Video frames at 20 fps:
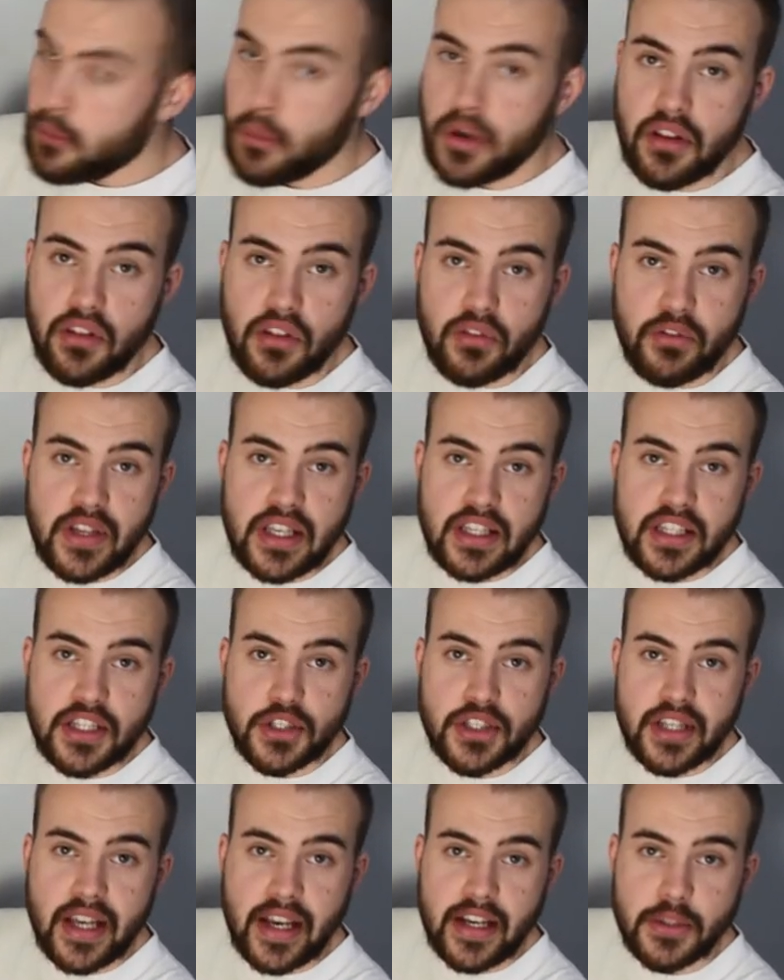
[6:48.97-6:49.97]
one of the
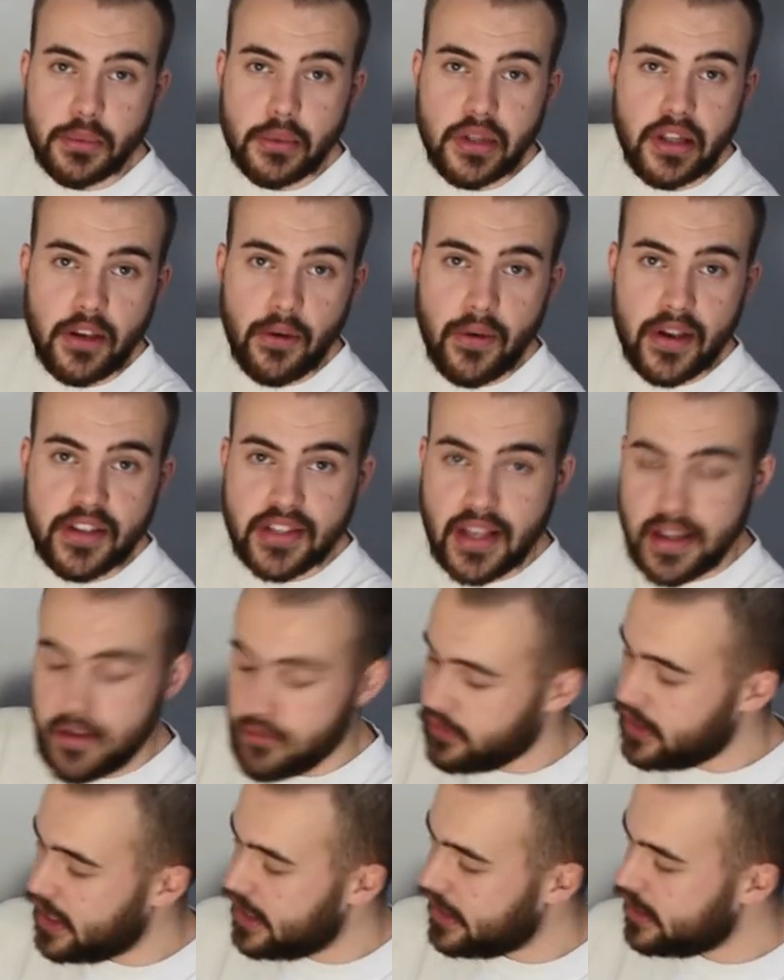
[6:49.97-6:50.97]
vintage tags with the USA
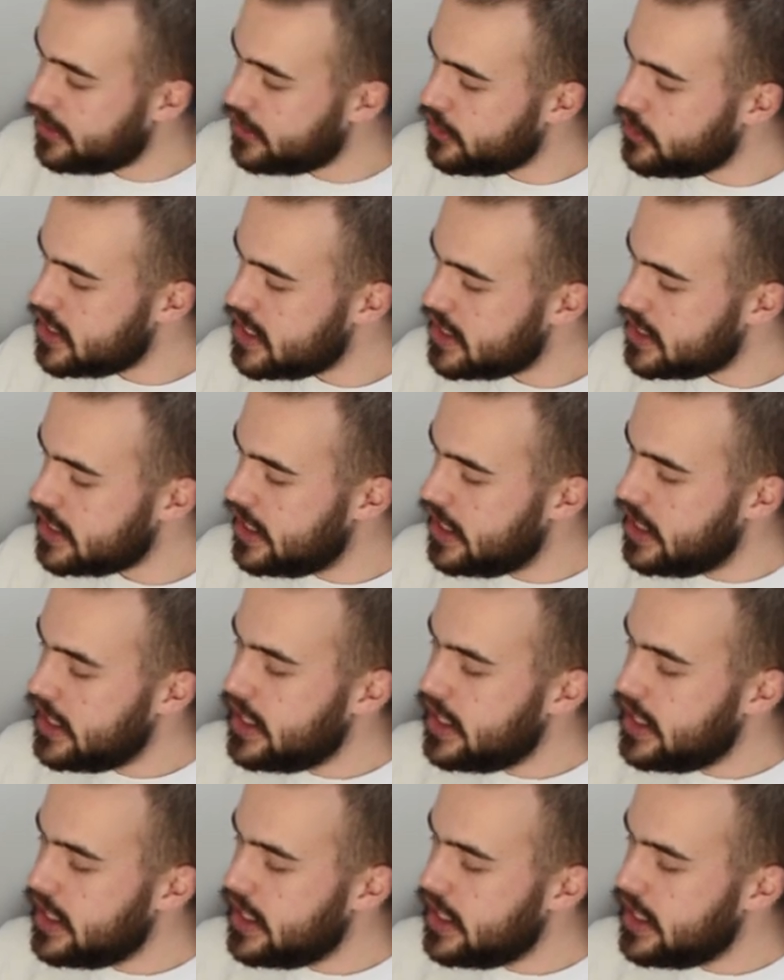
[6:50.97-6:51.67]
flag under it.